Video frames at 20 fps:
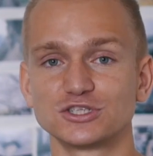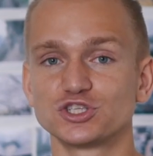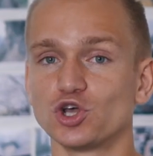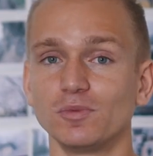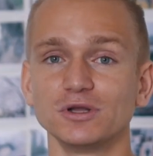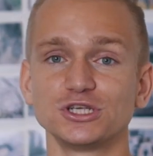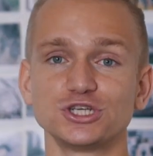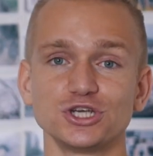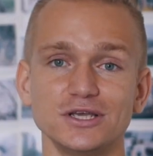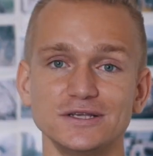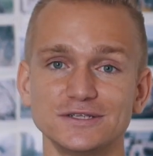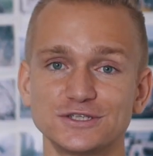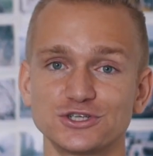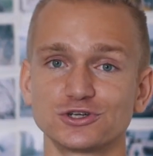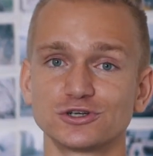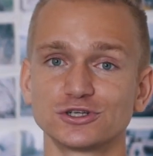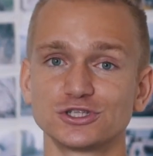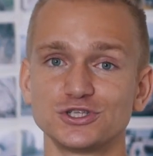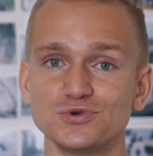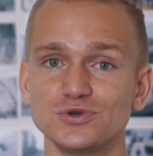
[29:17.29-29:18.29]
It's so much
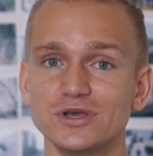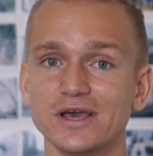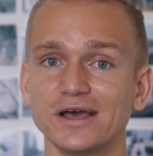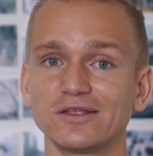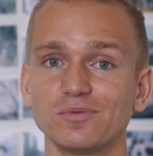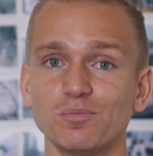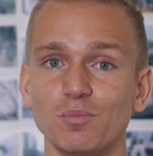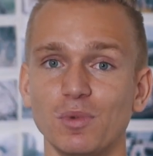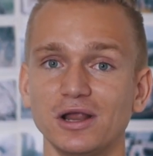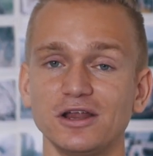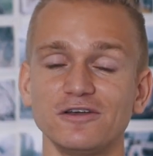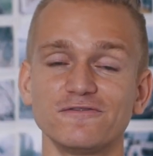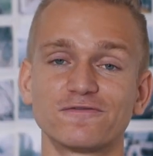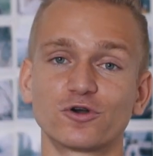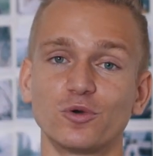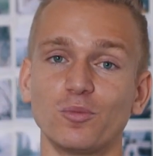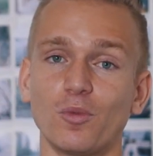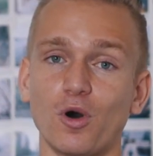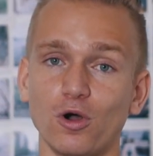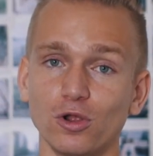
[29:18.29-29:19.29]
easier to get money
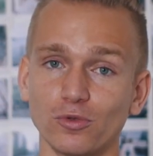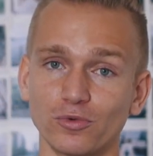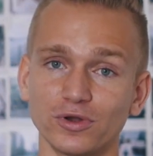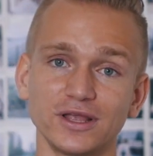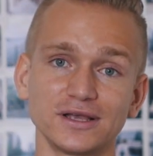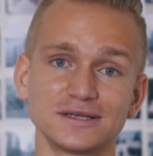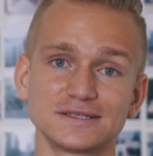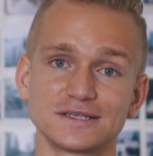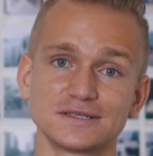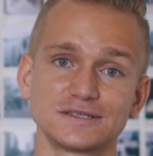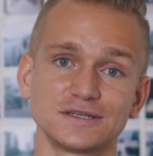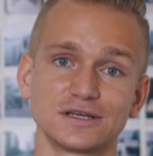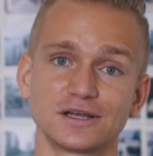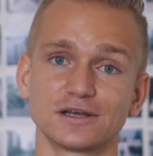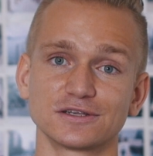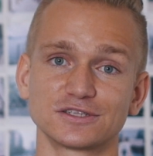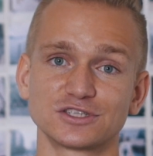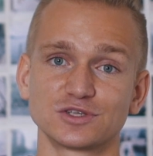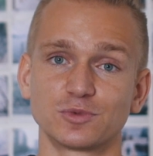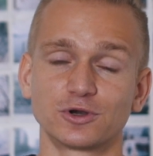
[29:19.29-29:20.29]
from already existing
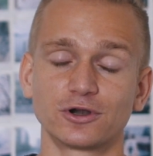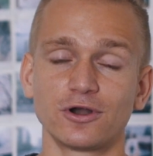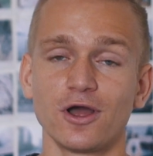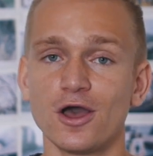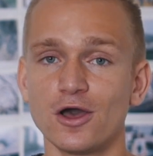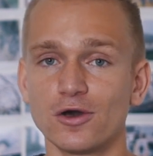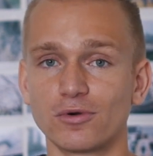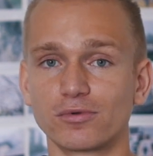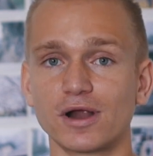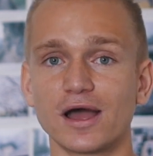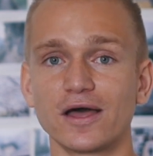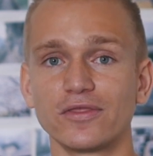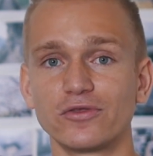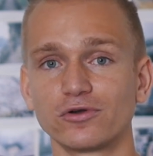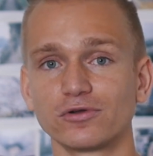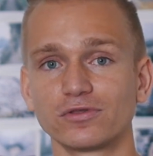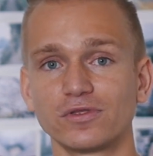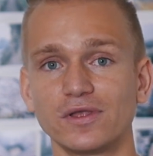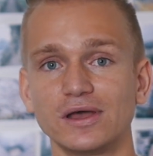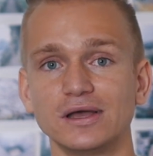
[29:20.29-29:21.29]
customer
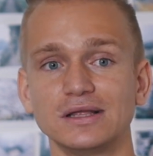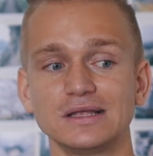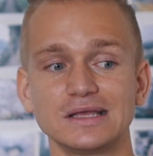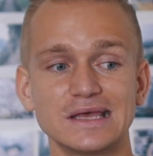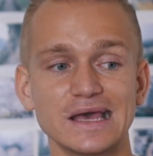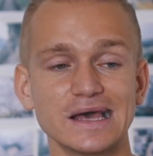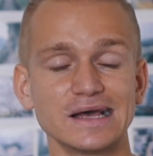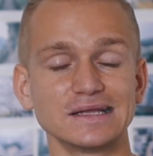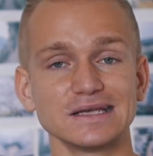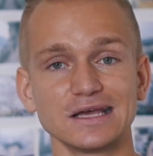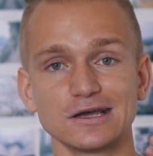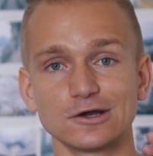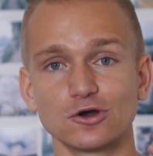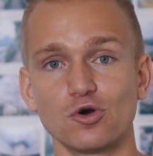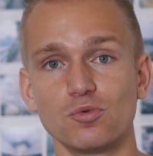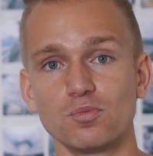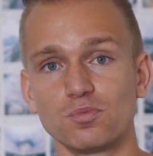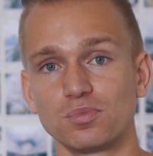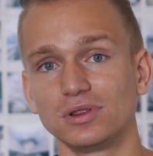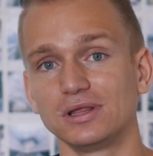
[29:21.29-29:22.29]
rather than get a
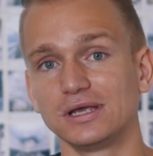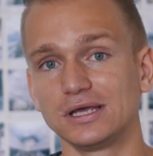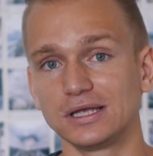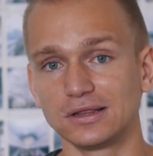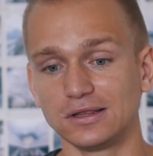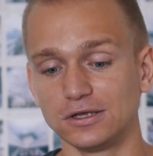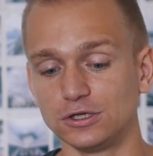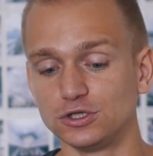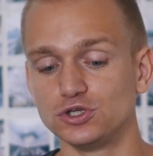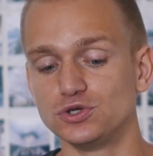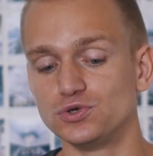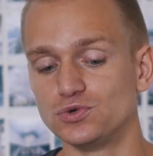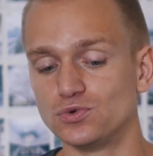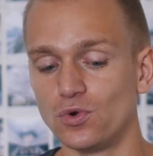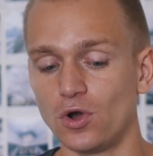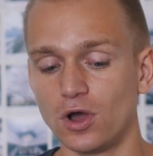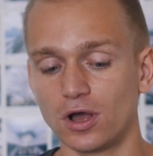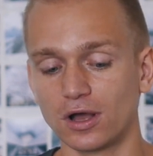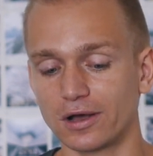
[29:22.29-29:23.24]
completely new